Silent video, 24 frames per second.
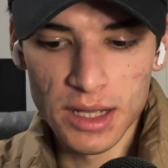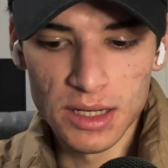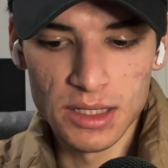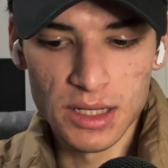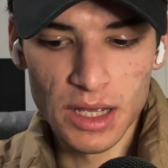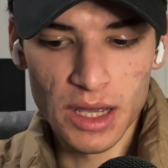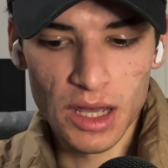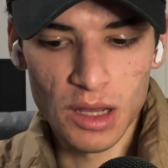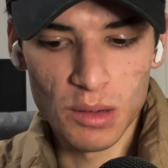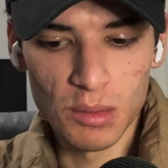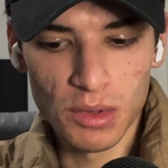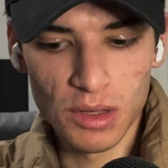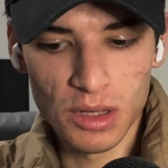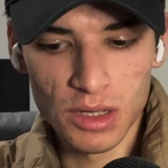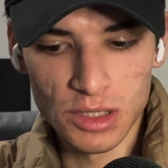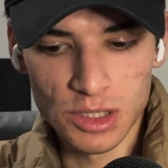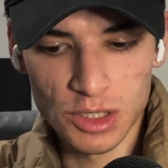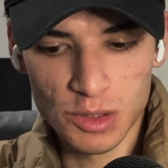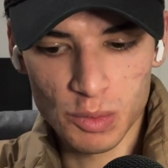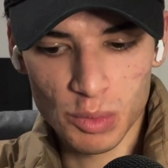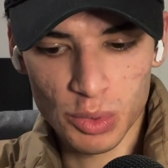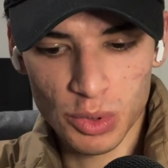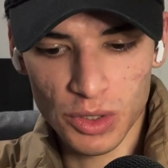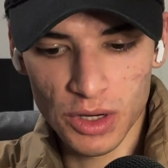did, because
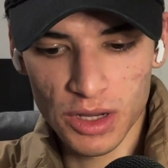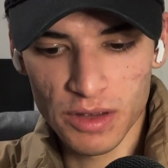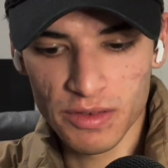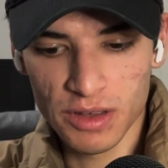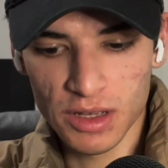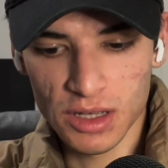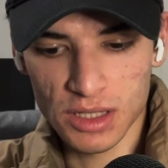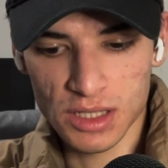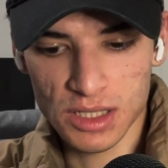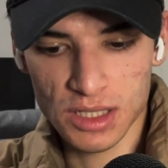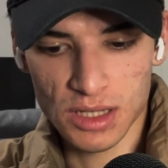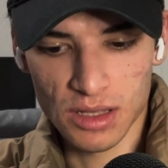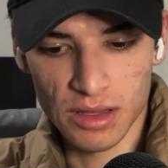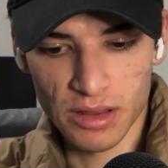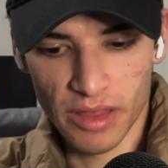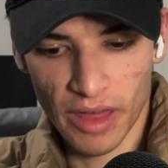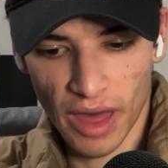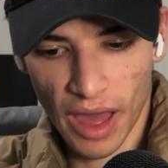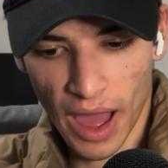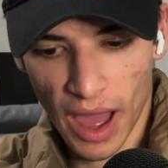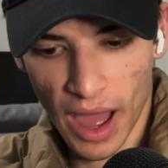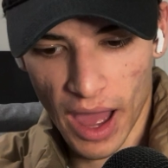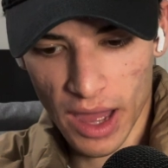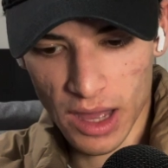previous to
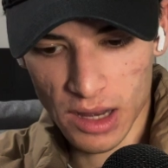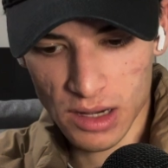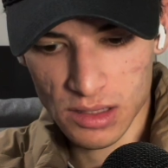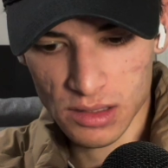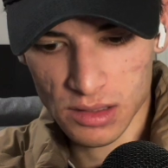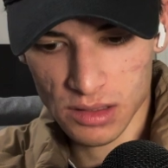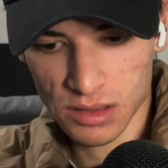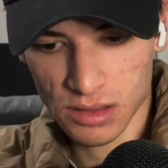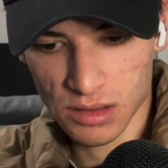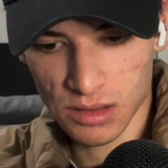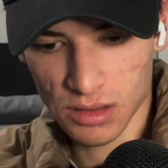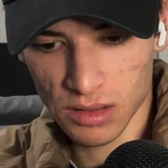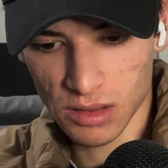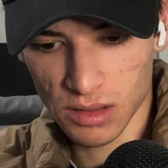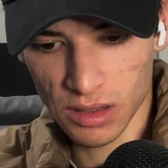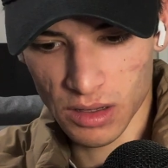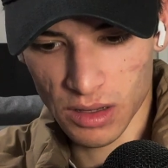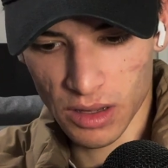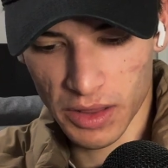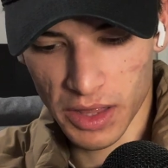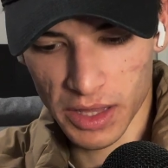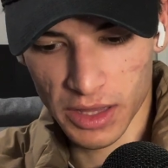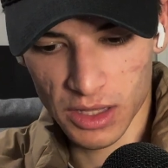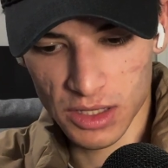that, I
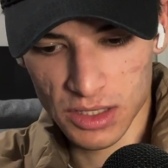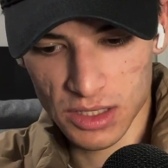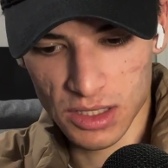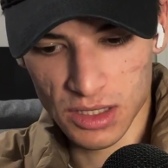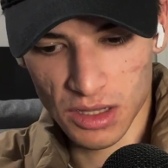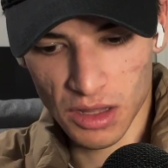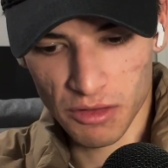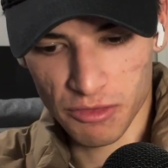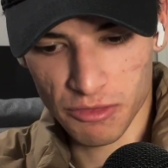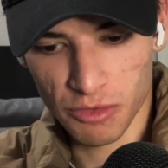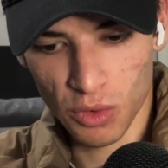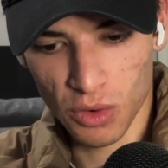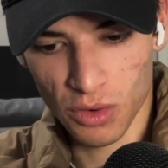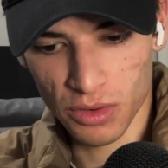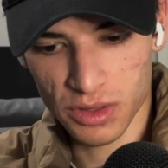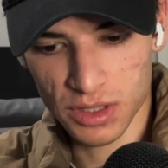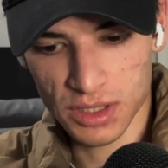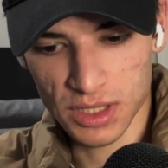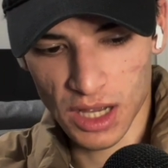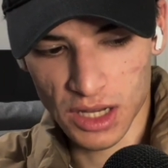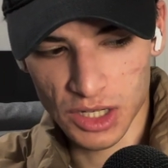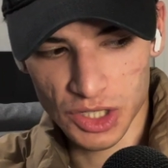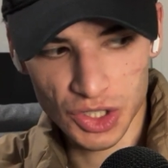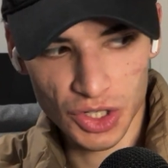think this is in the 4th
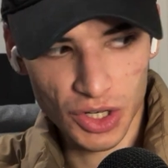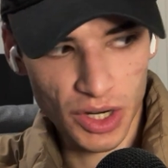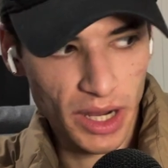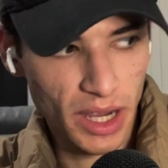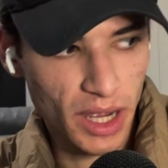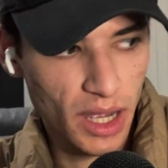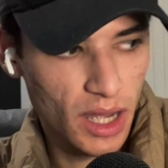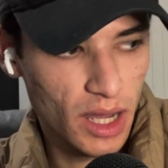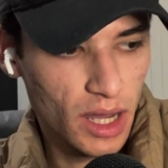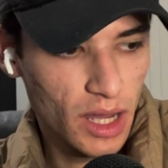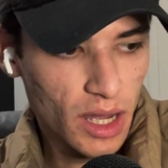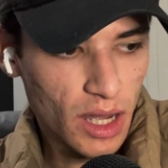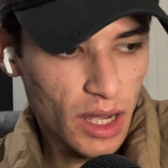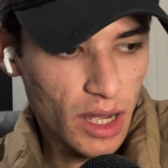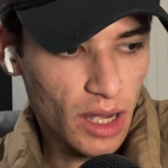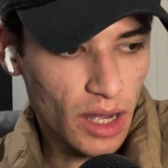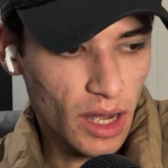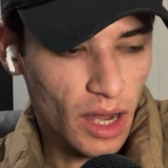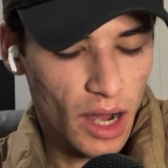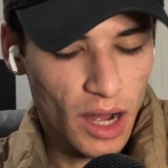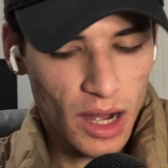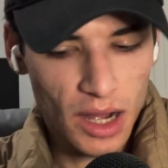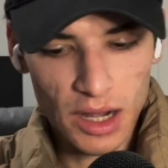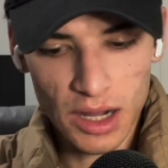century,
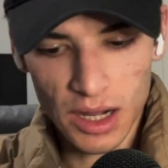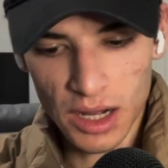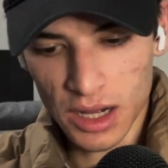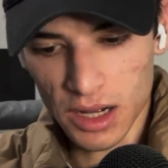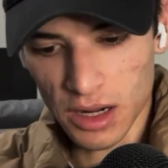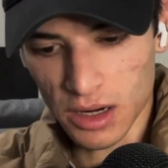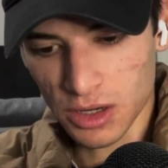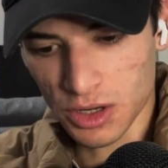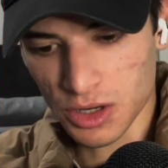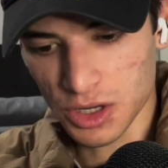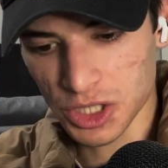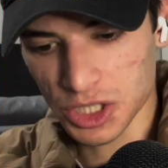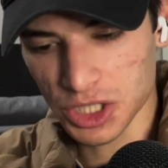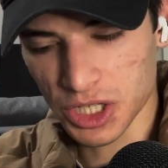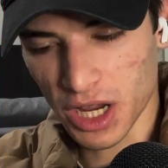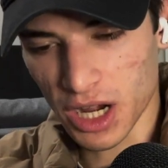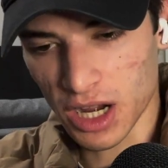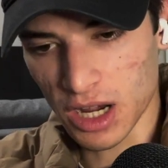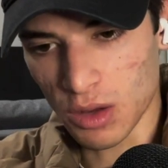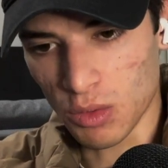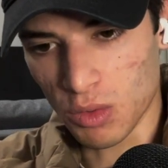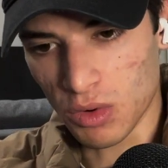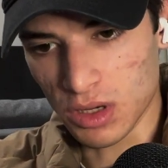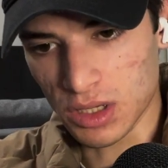
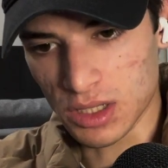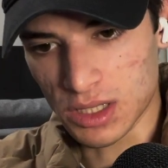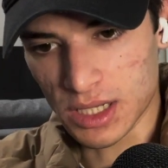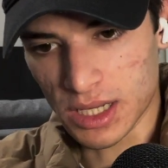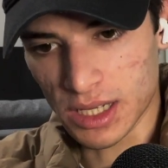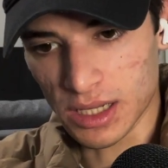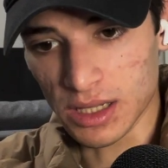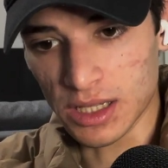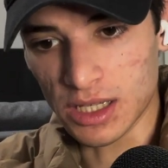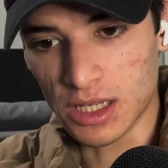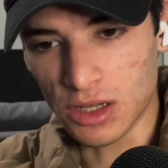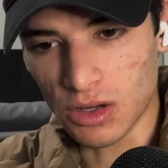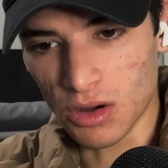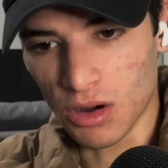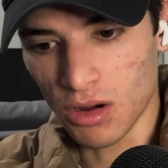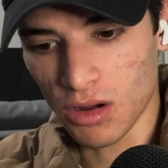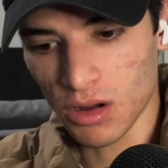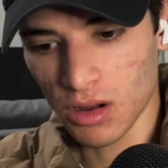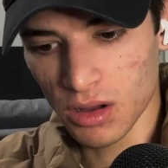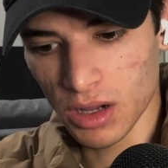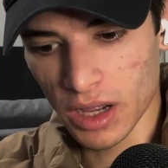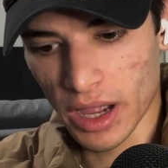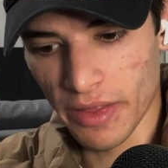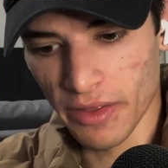Christianity was
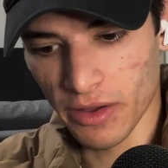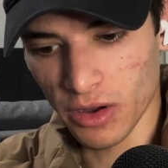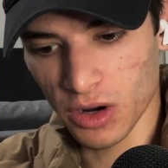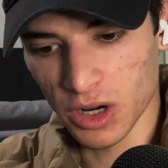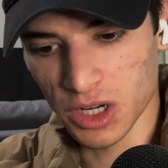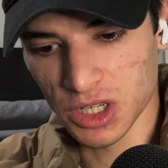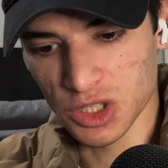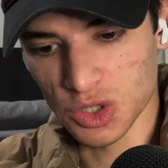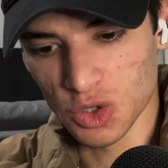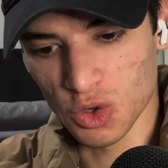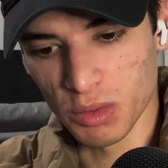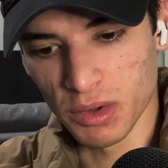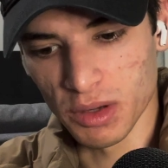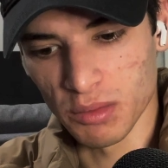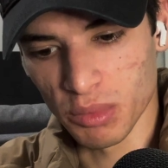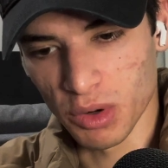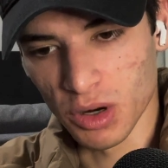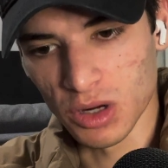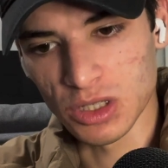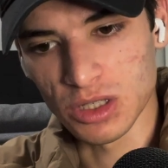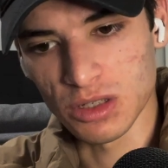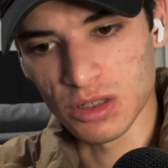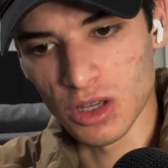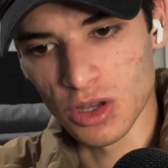illegal, and the Christians were being
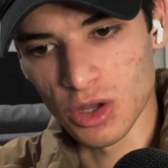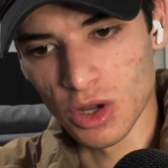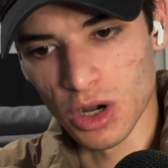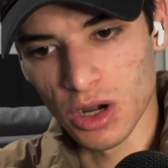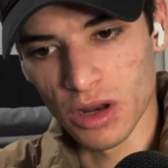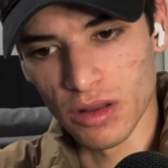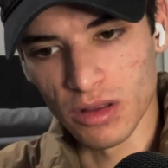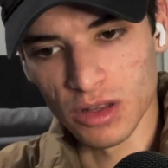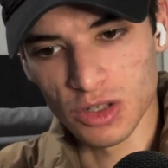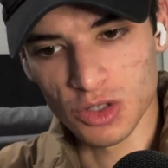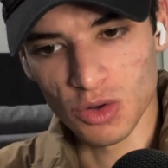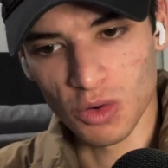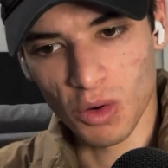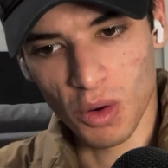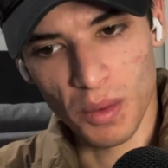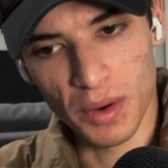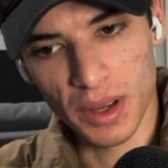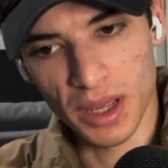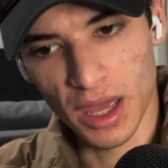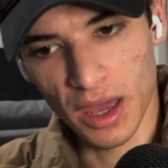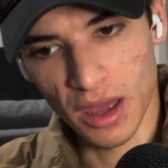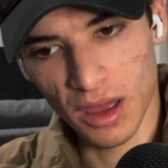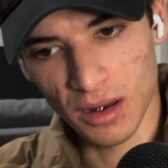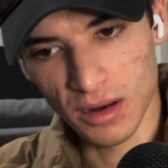persecuted, and this is where we
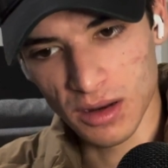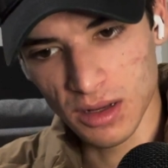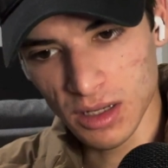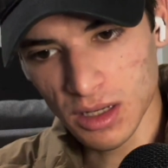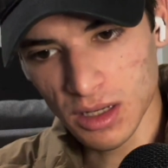get